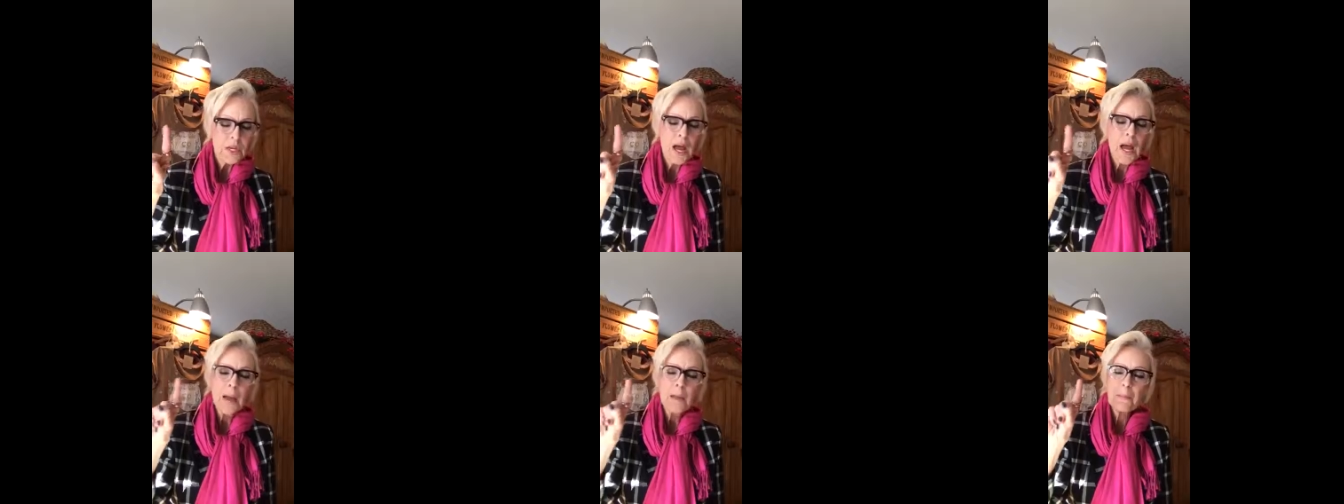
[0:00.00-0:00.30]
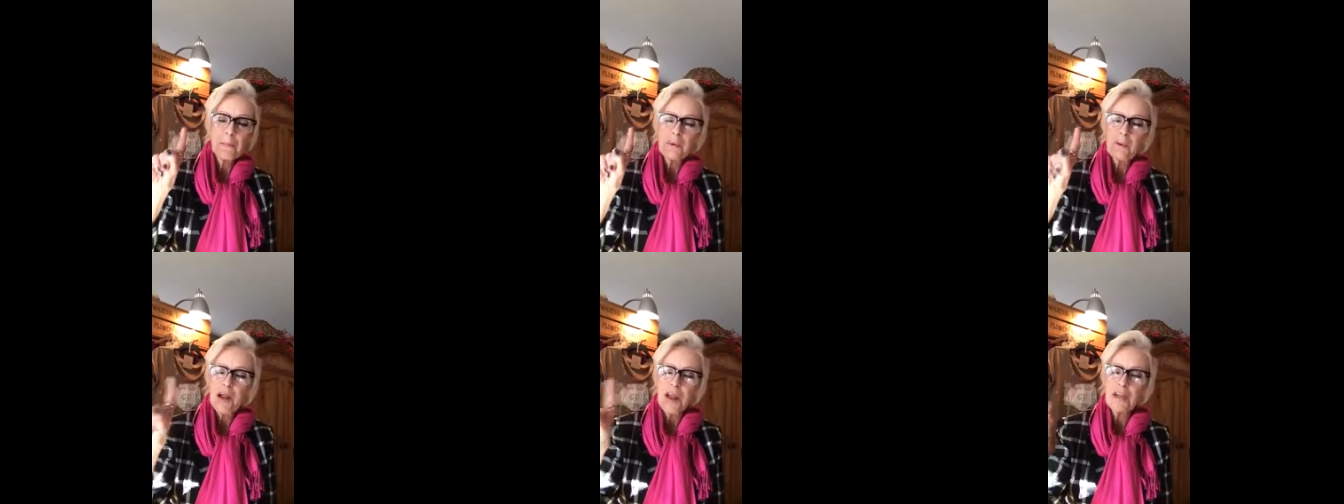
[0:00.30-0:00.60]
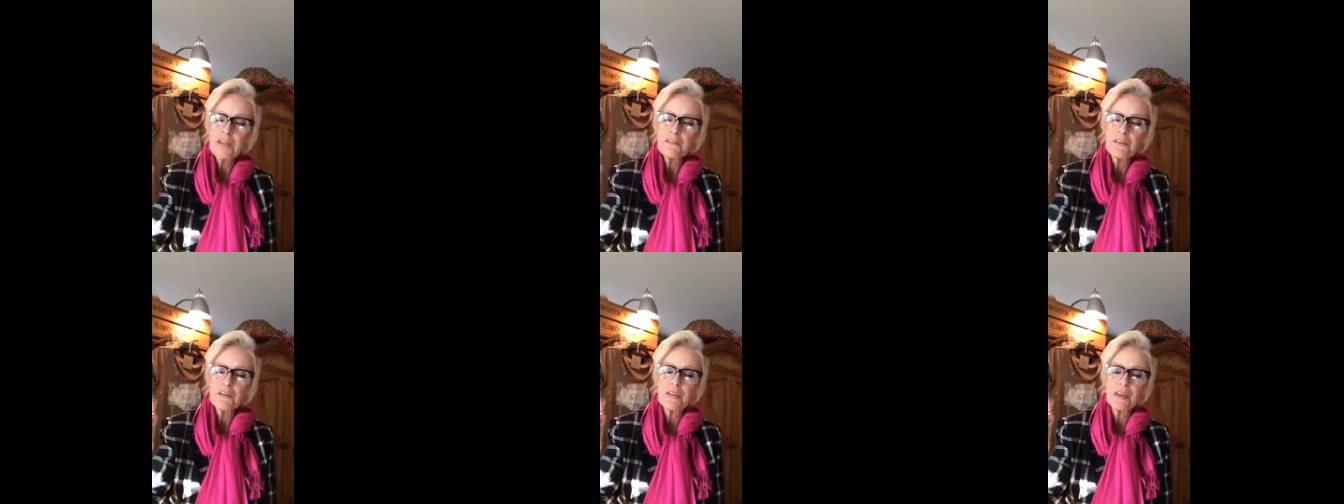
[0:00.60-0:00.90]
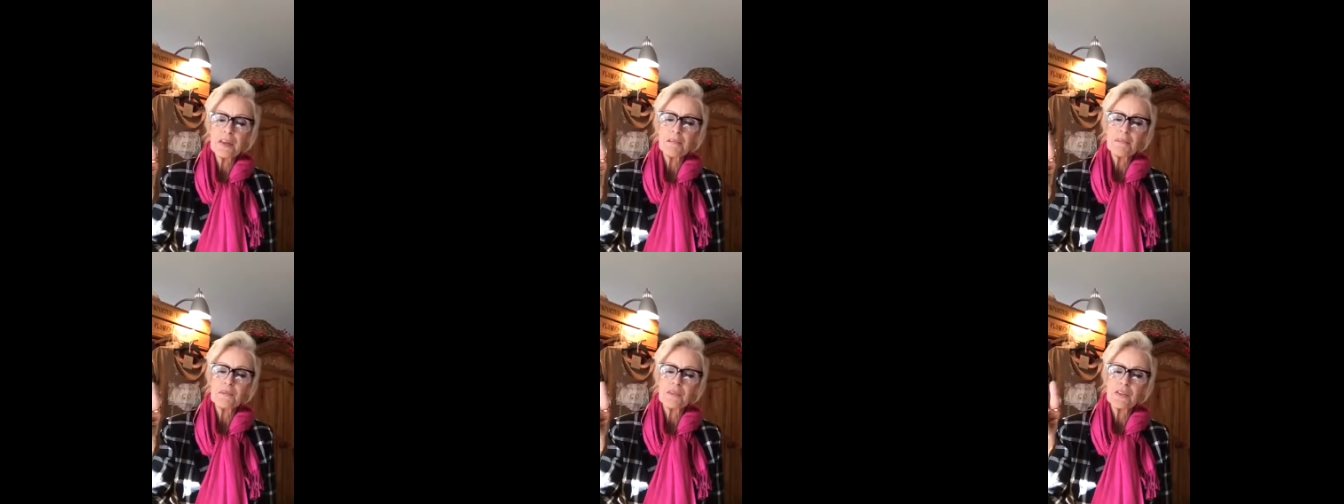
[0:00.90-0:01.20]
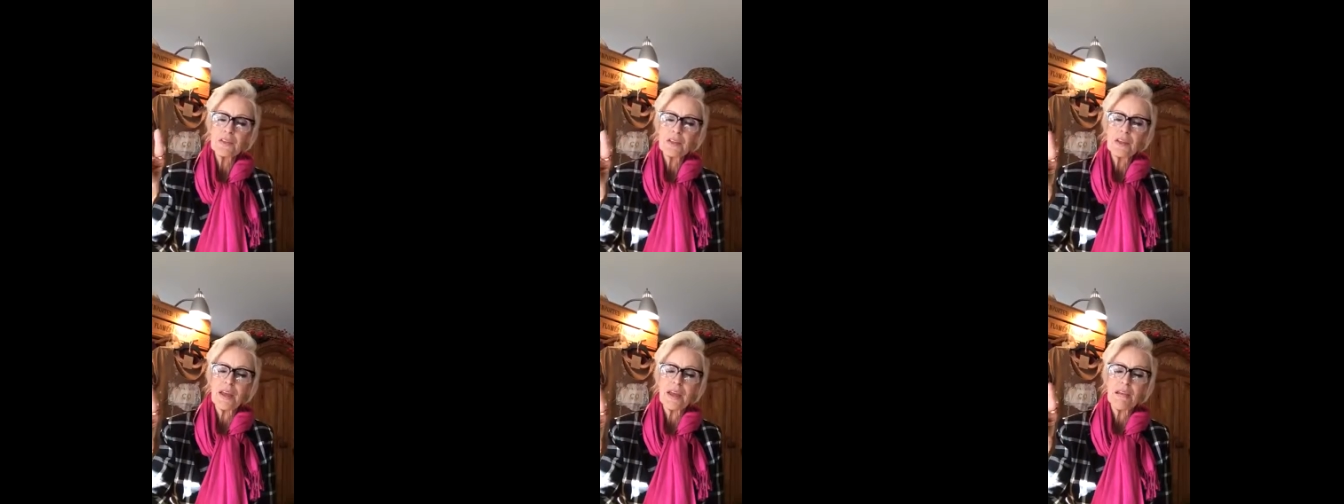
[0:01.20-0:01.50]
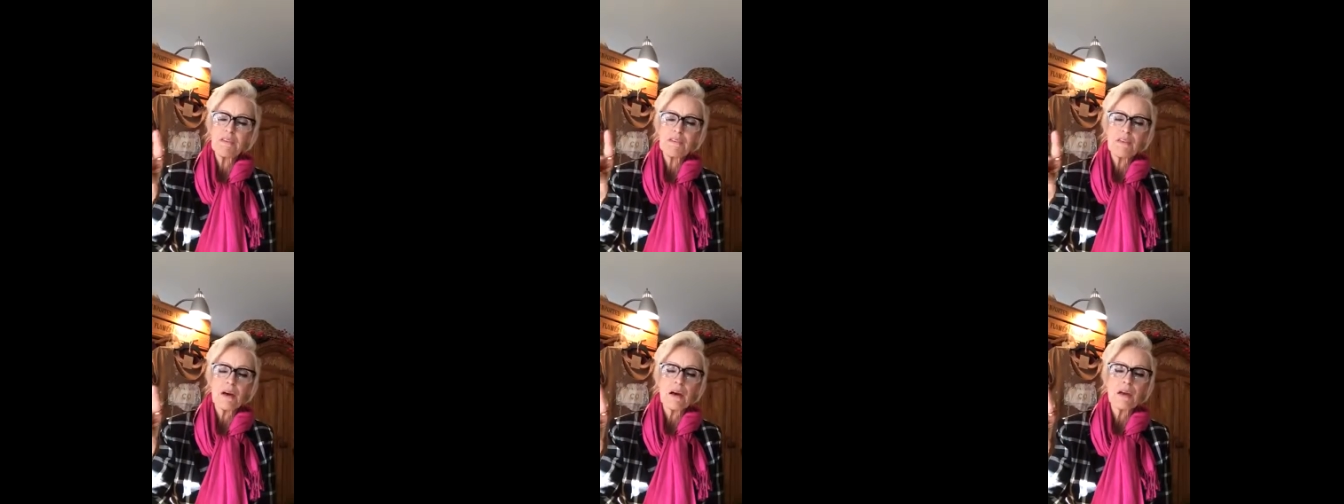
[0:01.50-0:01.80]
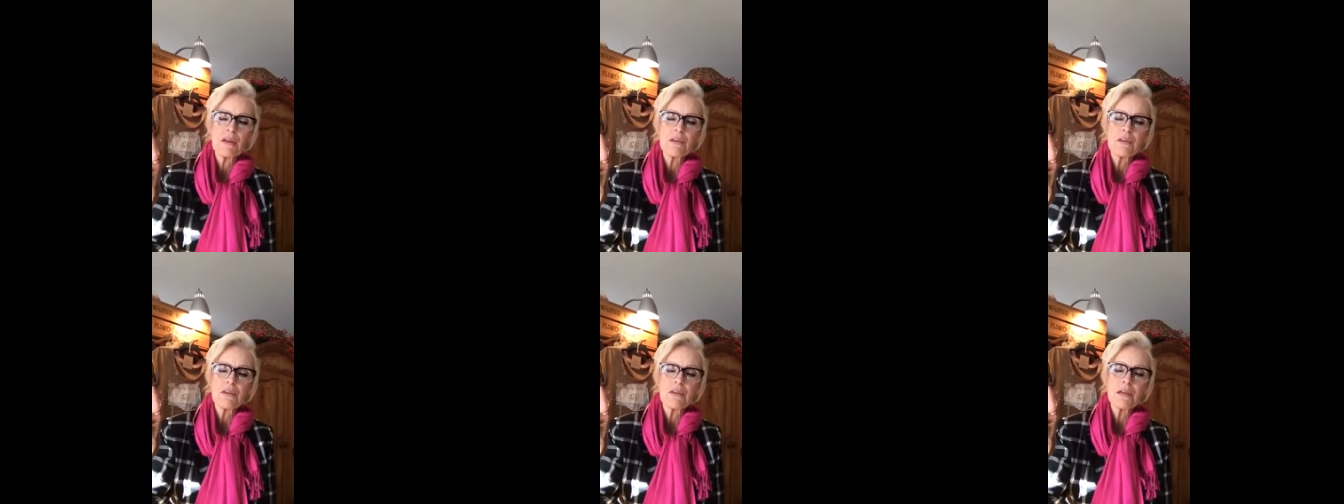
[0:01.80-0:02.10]
I pray for them today,
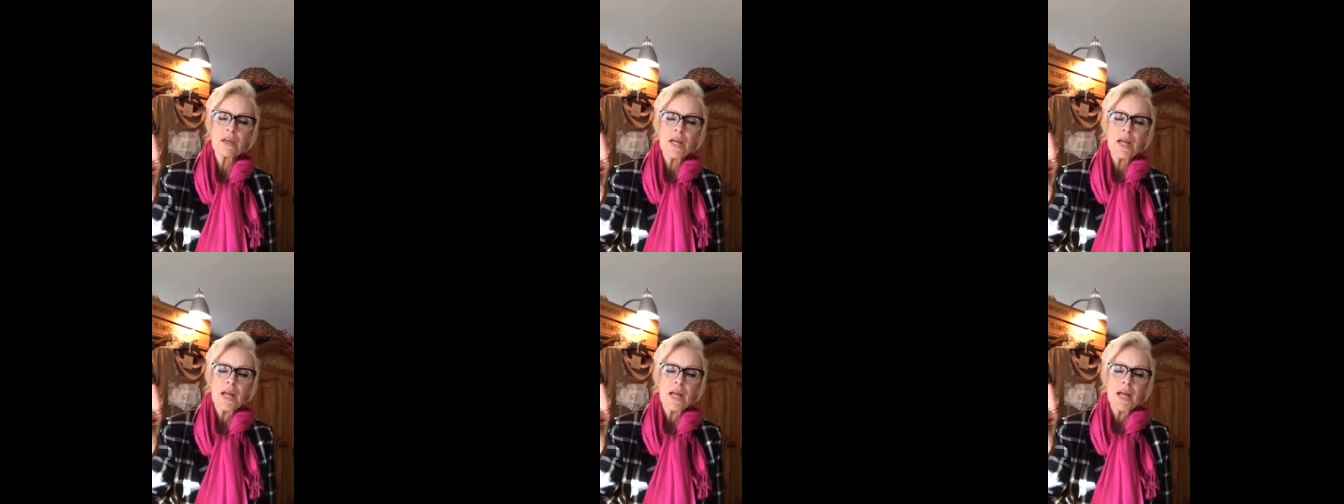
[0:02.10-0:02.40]
Father,